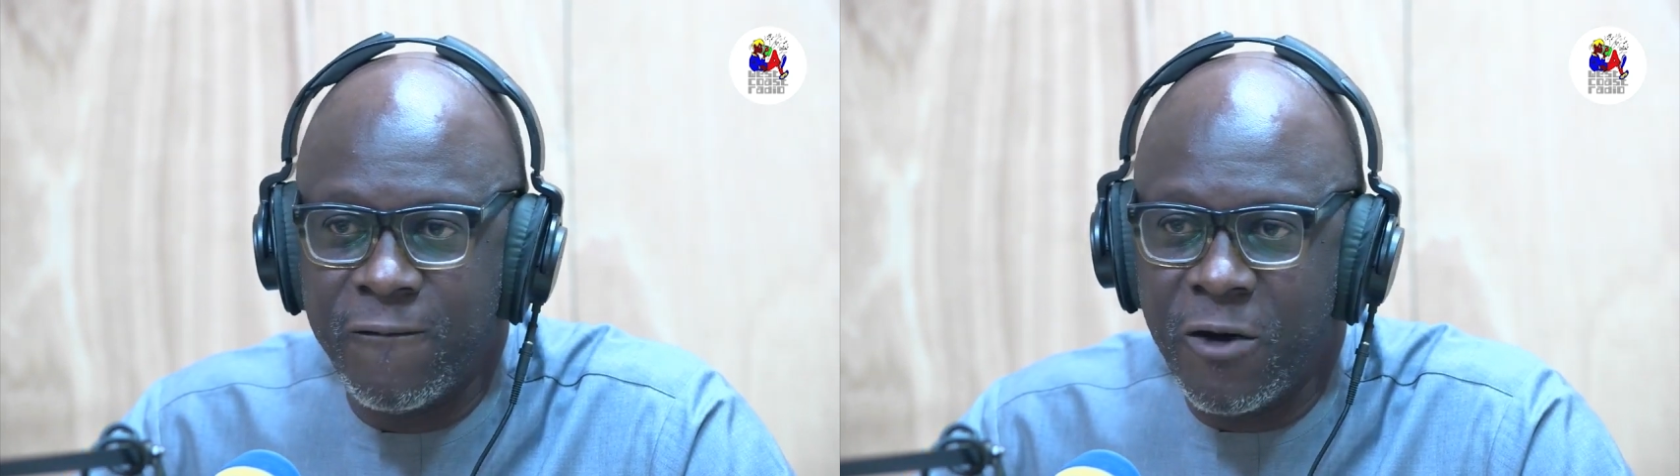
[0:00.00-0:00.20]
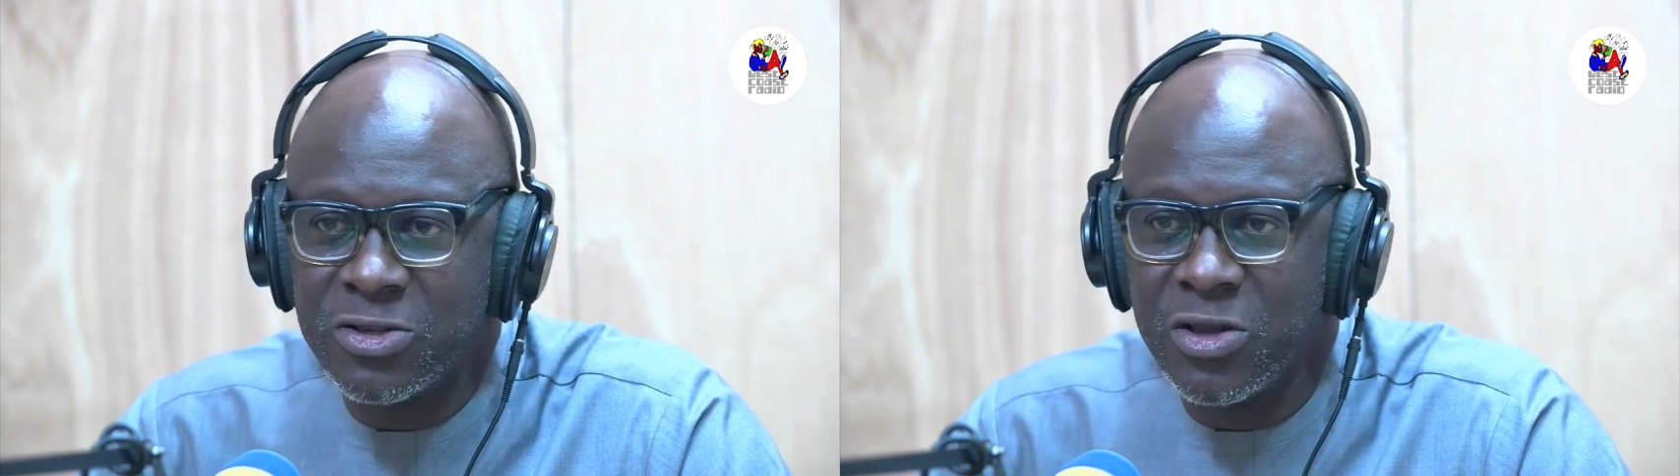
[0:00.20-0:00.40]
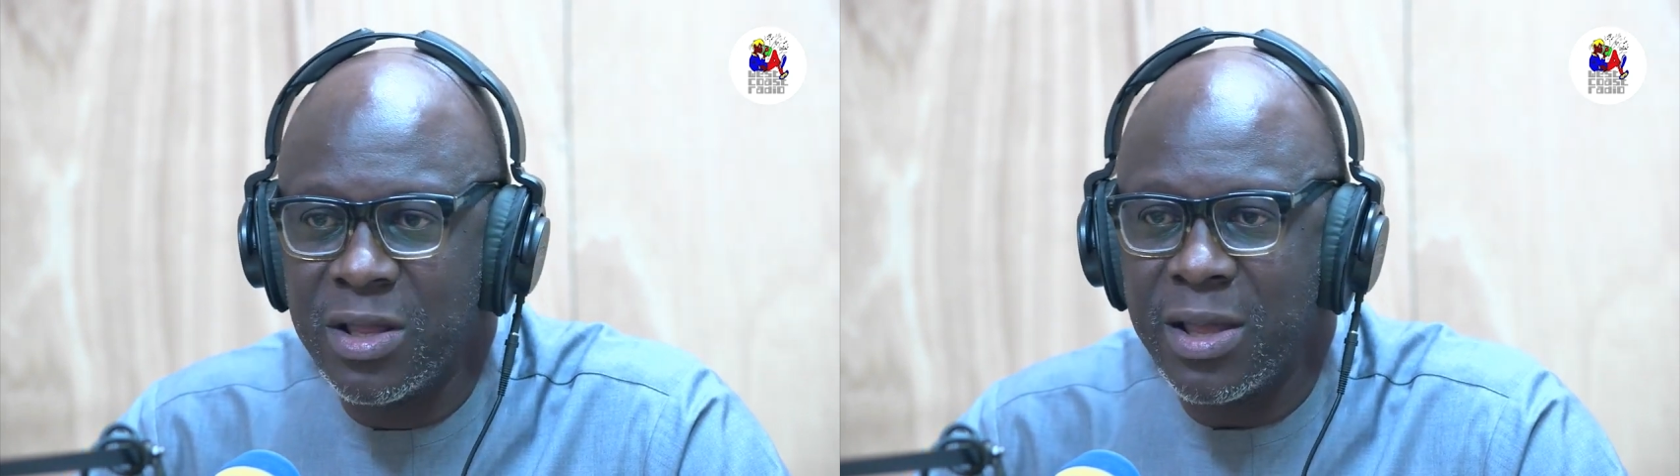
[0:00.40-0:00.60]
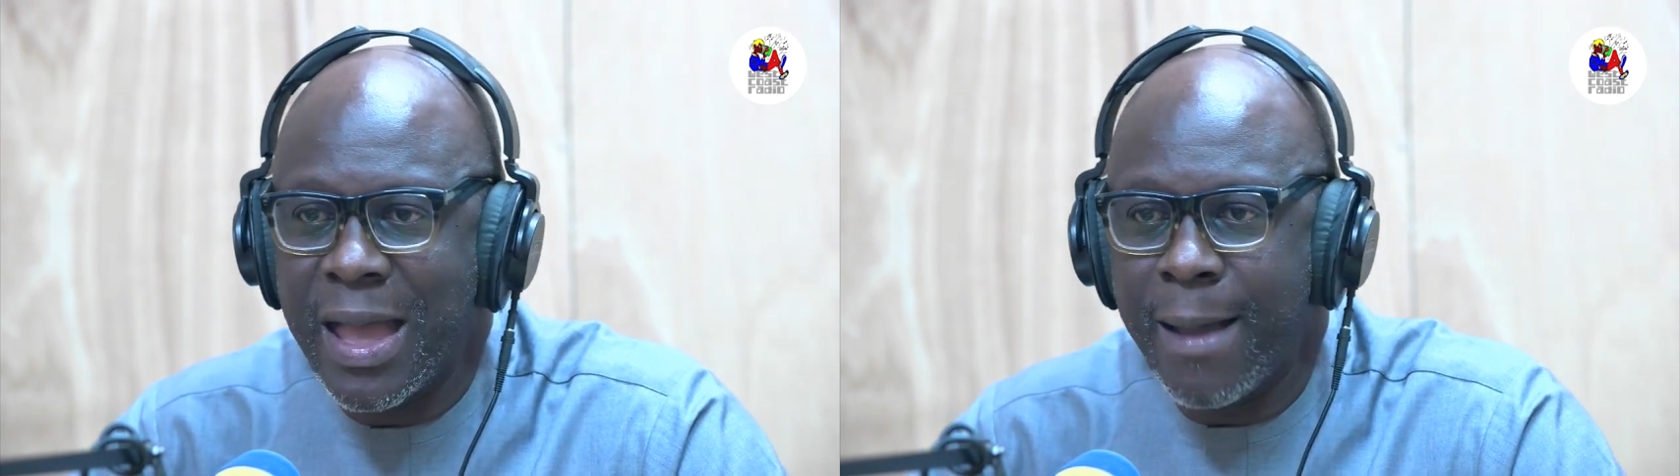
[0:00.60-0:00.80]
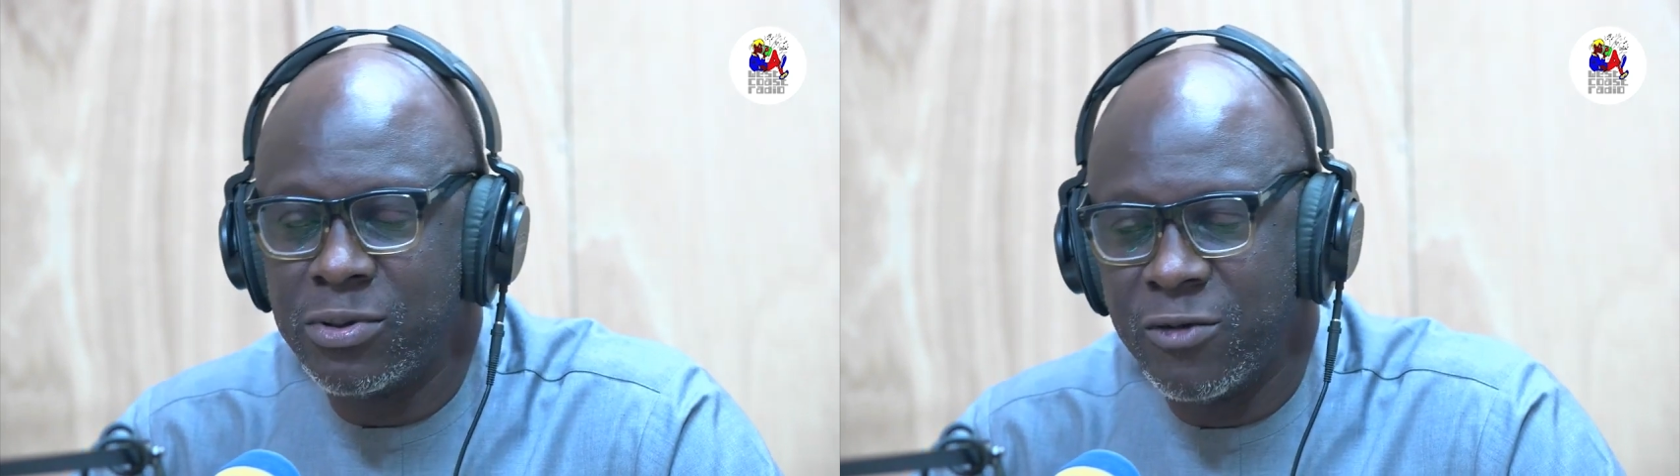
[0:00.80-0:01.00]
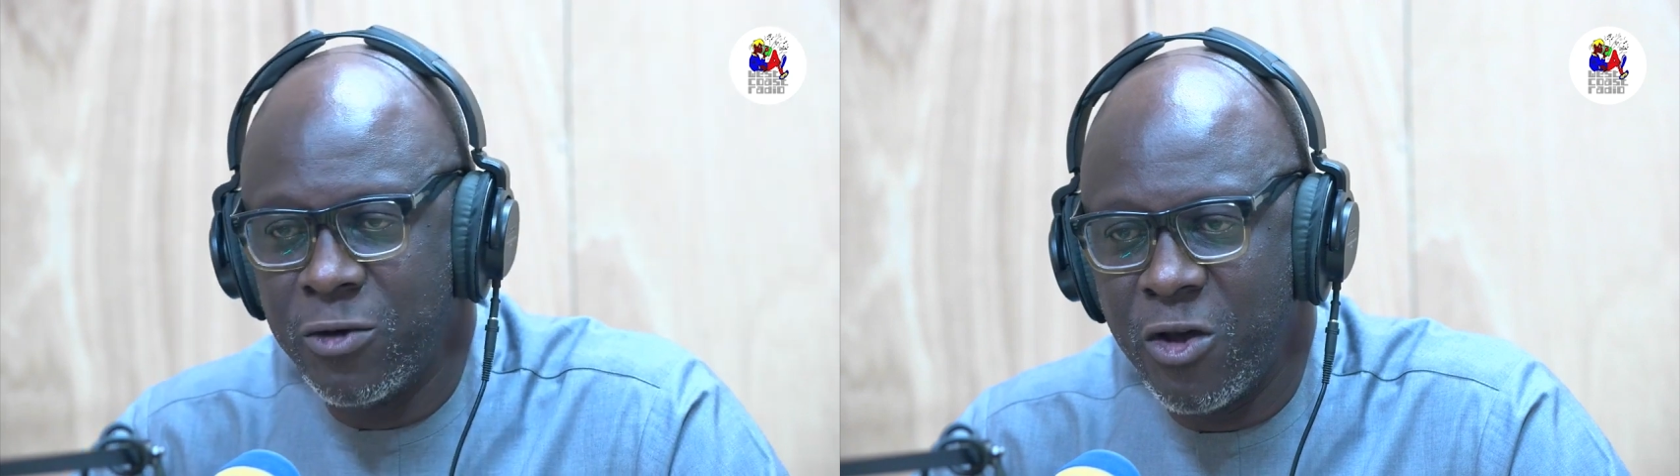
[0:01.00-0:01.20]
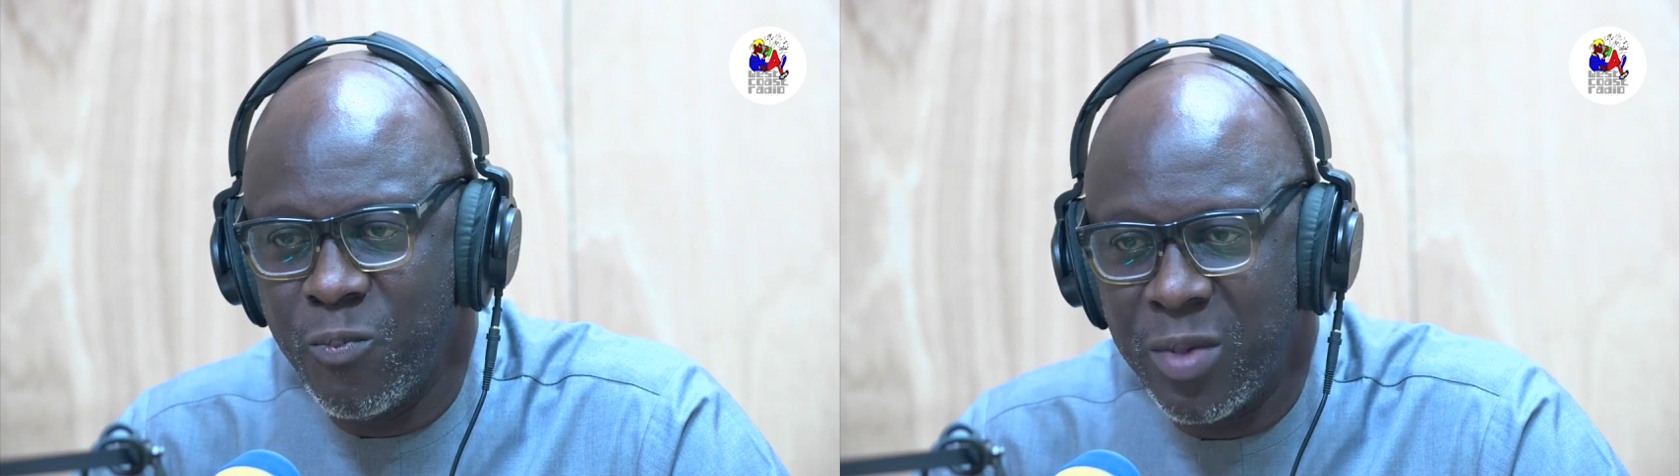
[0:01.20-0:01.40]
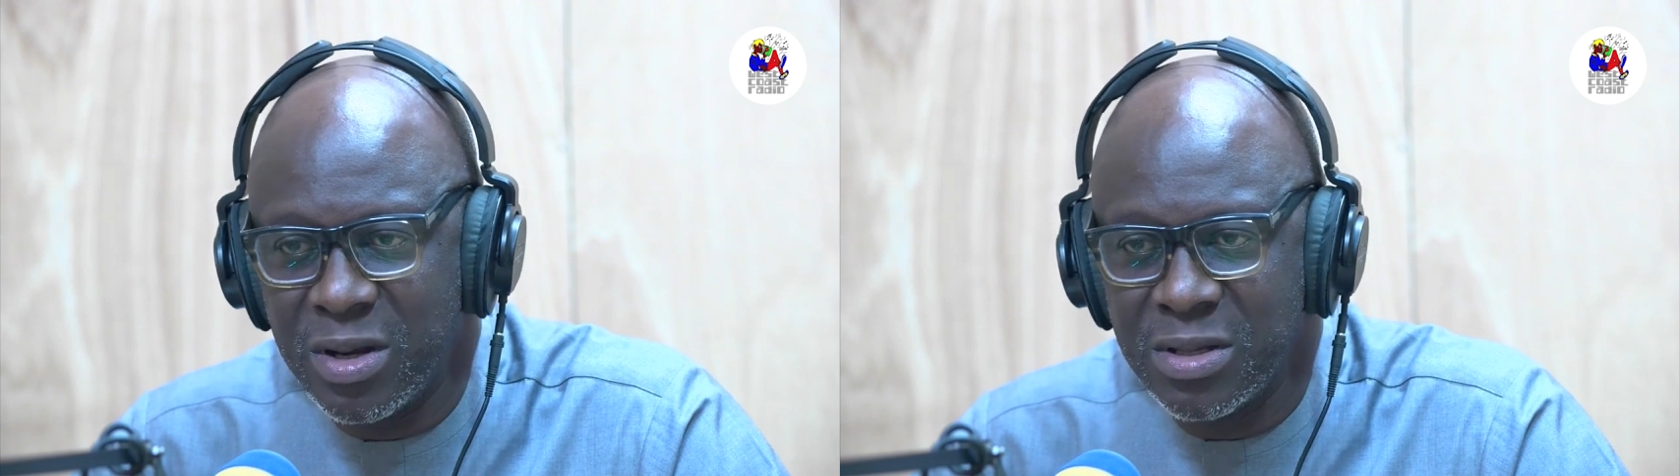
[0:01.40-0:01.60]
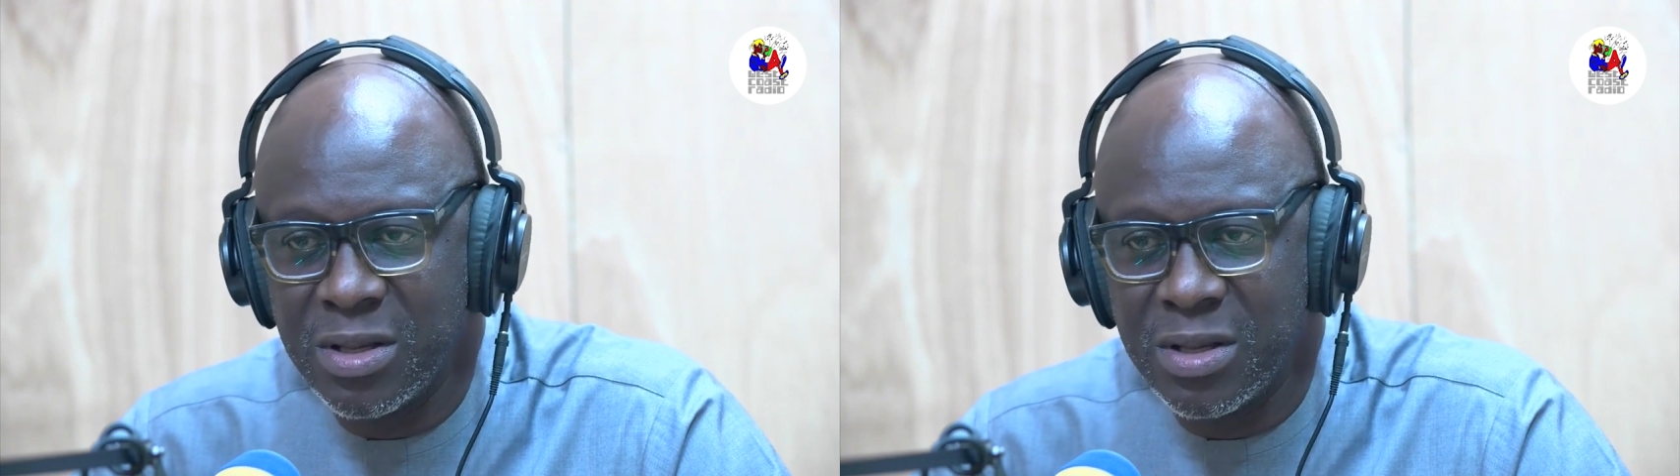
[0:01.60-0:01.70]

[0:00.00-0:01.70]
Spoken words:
functioning arms of government